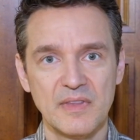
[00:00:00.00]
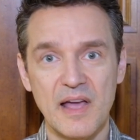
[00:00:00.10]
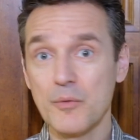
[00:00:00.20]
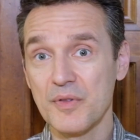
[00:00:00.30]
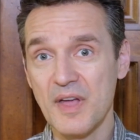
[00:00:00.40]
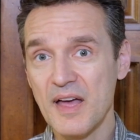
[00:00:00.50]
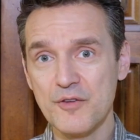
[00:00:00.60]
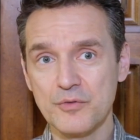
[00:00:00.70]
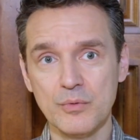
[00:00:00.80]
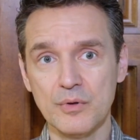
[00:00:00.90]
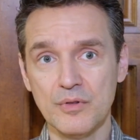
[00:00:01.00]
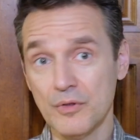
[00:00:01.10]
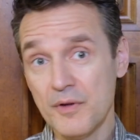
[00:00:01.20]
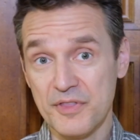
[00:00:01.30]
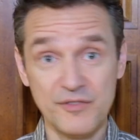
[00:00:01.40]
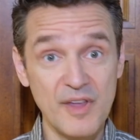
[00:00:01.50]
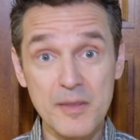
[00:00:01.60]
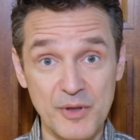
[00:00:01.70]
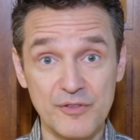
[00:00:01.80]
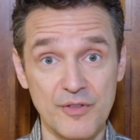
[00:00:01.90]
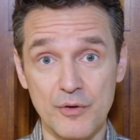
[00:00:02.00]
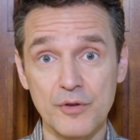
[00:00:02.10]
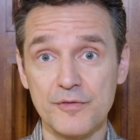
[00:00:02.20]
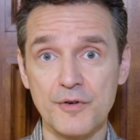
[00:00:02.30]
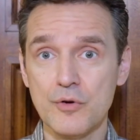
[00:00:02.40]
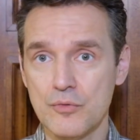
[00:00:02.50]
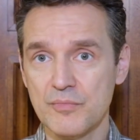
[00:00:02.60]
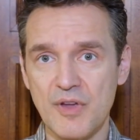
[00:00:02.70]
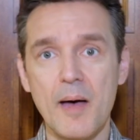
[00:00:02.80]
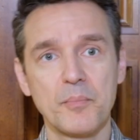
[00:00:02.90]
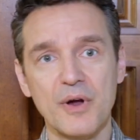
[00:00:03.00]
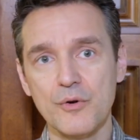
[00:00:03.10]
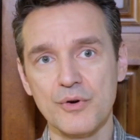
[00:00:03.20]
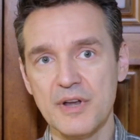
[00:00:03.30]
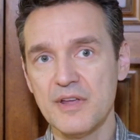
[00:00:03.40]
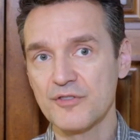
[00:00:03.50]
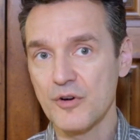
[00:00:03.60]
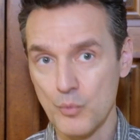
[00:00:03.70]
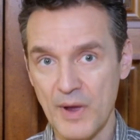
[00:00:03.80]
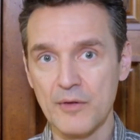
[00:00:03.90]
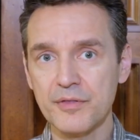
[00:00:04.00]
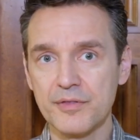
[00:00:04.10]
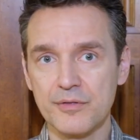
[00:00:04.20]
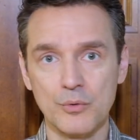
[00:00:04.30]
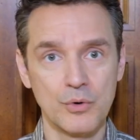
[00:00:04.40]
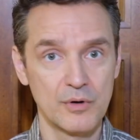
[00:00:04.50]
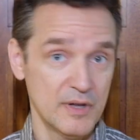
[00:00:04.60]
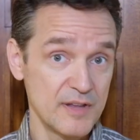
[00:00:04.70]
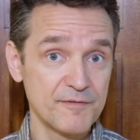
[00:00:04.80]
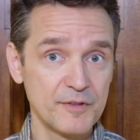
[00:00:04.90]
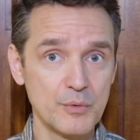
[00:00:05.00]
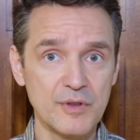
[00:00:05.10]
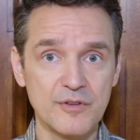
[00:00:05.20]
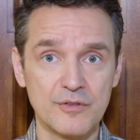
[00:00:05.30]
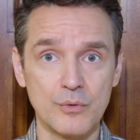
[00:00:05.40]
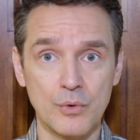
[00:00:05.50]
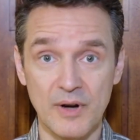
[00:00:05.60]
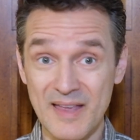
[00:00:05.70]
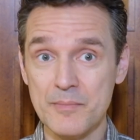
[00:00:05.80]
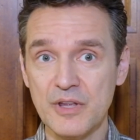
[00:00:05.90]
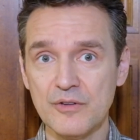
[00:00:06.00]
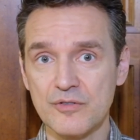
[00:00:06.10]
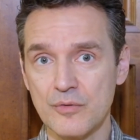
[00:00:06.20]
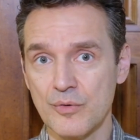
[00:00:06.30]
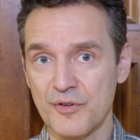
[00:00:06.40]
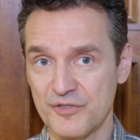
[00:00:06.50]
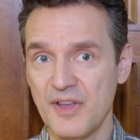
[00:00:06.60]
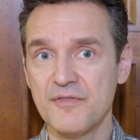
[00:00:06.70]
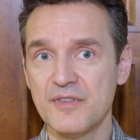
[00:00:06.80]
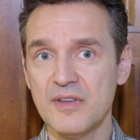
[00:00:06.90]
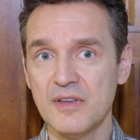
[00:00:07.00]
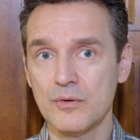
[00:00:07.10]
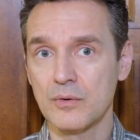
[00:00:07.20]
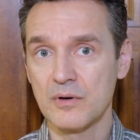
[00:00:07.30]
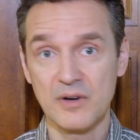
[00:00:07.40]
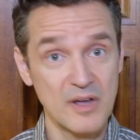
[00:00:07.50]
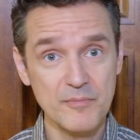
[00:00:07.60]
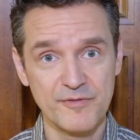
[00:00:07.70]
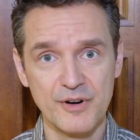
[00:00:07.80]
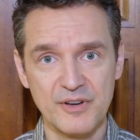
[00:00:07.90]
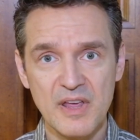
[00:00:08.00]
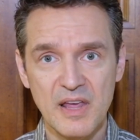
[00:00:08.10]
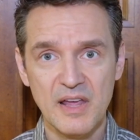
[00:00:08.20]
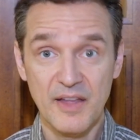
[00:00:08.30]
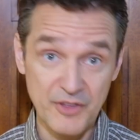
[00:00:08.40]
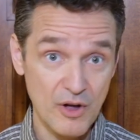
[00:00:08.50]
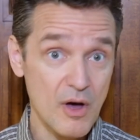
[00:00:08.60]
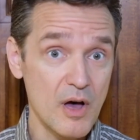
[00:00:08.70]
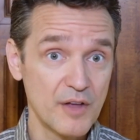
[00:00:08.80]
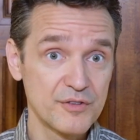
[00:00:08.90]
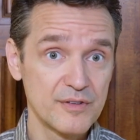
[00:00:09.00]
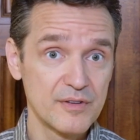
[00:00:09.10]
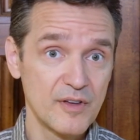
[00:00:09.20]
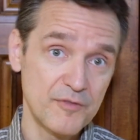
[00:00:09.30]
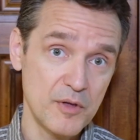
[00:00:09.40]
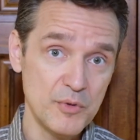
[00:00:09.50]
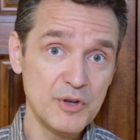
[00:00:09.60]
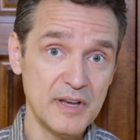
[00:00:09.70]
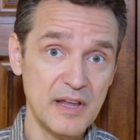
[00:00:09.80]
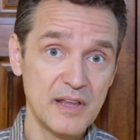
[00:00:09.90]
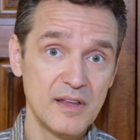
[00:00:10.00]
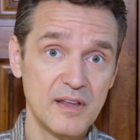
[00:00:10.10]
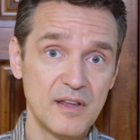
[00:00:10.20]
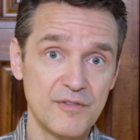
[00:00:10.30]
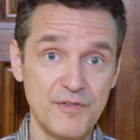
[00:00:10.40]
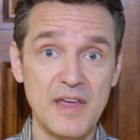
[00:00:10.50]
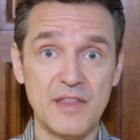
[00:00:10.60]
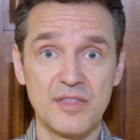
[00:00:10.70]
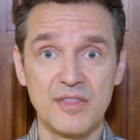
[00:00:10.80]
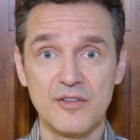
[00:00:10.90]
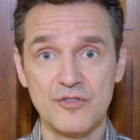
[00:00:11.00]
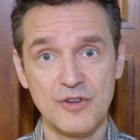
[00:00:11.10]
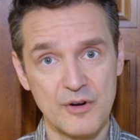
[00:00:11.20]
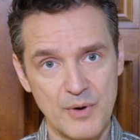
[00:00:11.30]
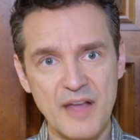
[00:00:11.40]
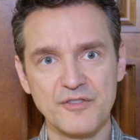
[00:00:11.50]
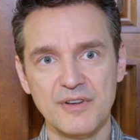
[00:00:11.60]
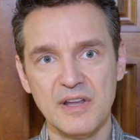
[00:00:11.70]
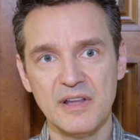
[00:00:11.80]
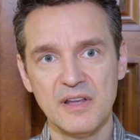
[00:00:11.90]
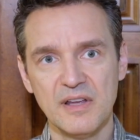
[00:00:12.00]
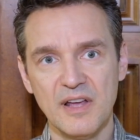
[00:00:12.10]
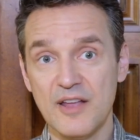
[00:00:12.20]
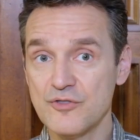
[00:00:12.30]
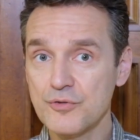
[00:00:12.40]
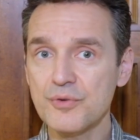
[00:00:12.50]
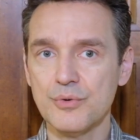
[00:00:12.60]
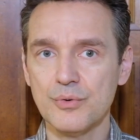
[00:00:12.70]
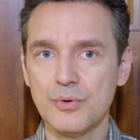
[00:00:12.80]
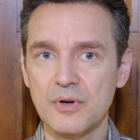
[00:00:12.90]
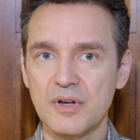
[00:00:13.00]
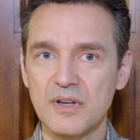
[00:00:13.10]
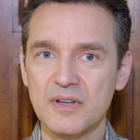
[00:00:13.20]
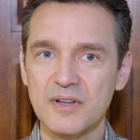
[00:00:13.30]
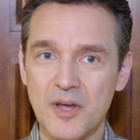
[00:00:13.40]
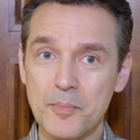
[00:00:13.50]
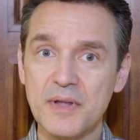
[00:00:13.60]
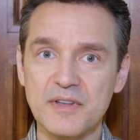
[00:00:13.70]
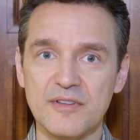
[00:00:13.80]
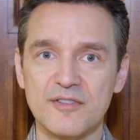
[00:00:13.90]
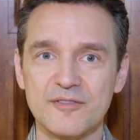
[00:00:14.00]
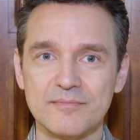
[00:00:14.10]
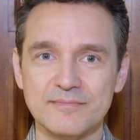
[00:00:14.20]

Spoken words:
Our lives will look the same as those for whom top priorities are wealth or influence or image or safety or comfort, at the cost of community, faith, generosity, and true abundance.